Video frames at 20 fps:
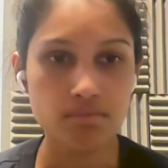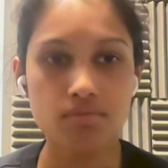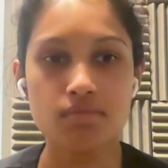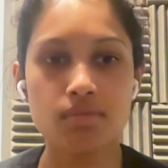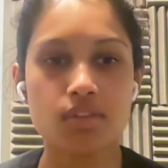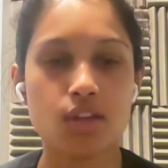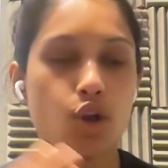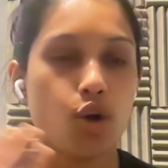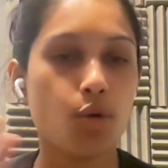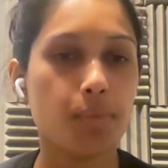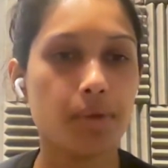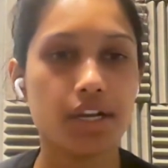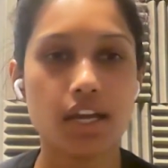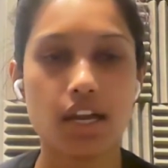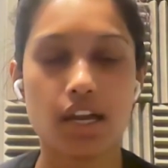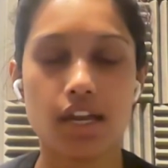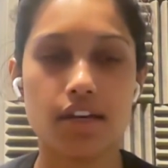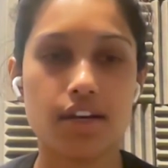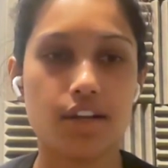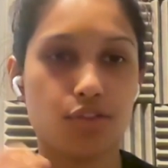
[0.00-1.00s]

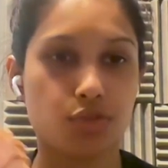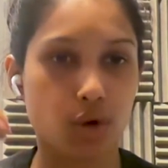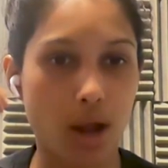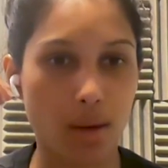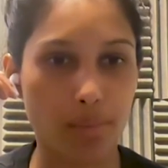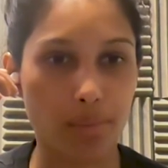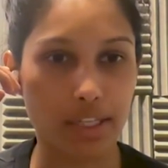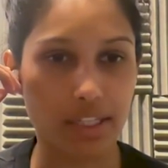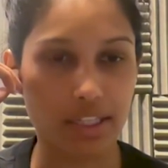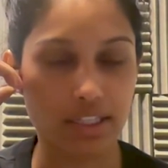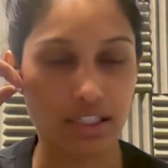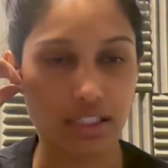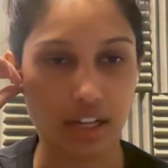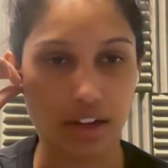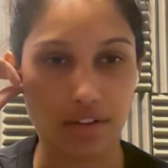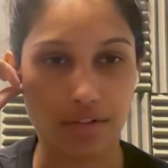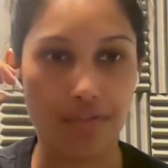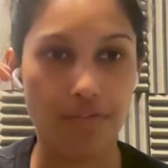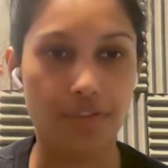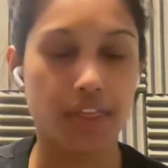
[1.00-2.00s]
OpenAI and Anthropic and stuff,
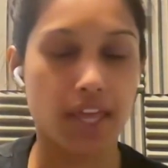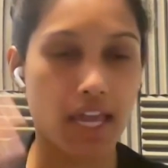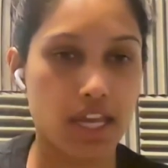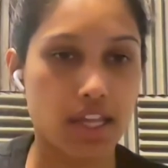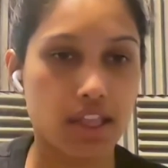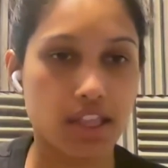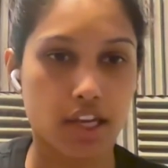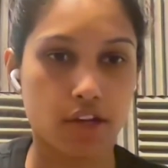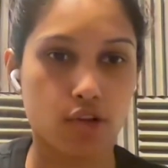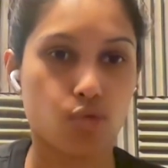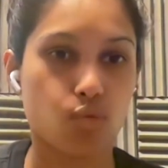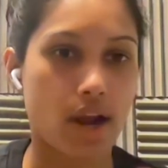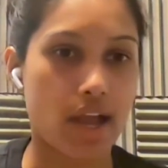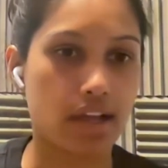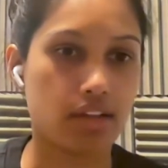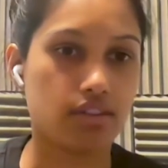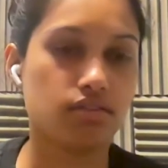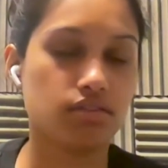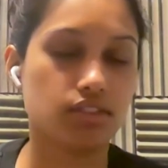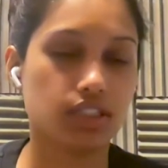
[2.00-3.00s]
they like
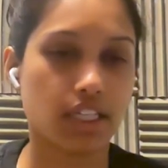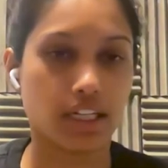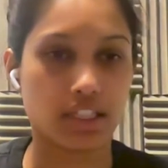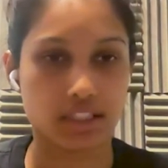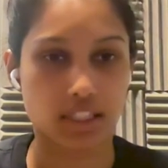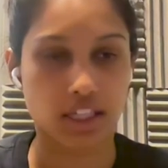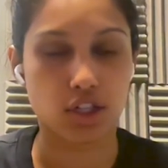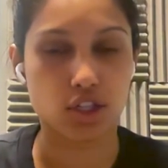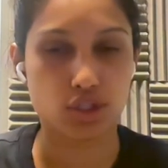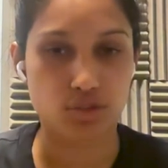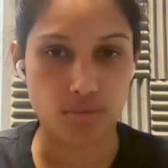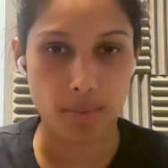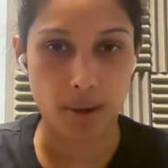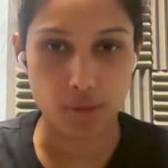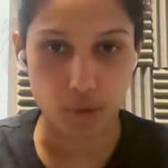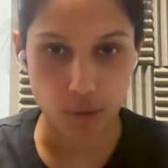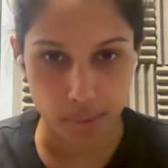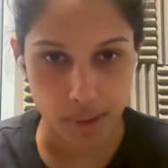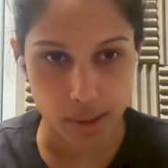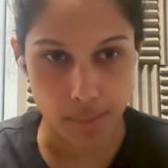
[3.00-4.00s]
rent data centers from
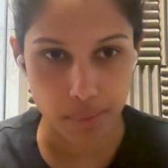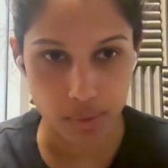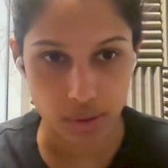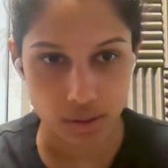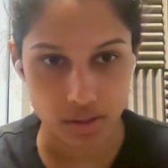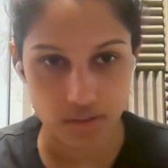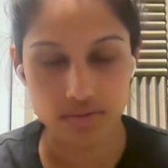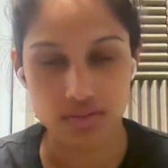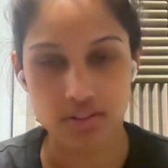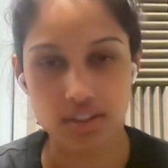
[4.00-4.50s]
other people